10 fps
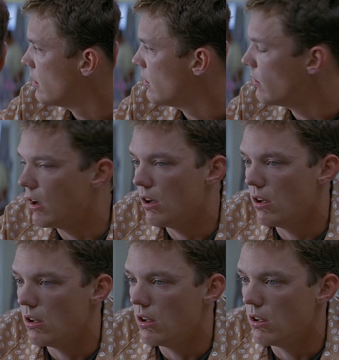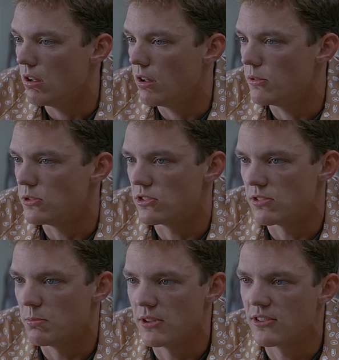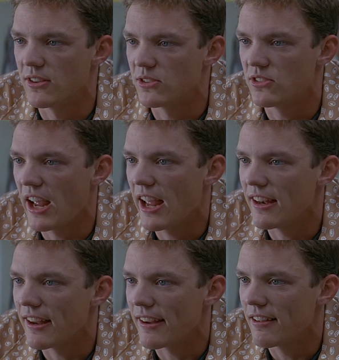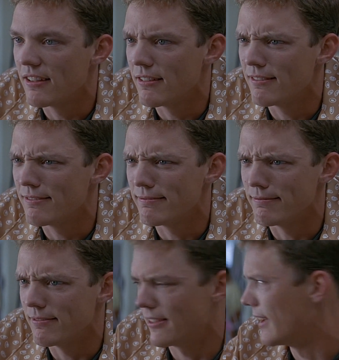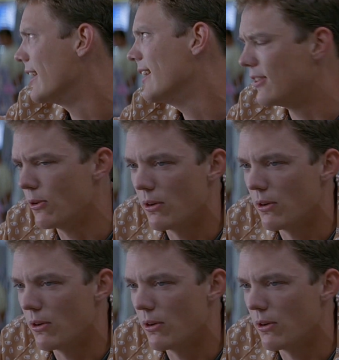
Well, it was just a misunderstanding. He didn't do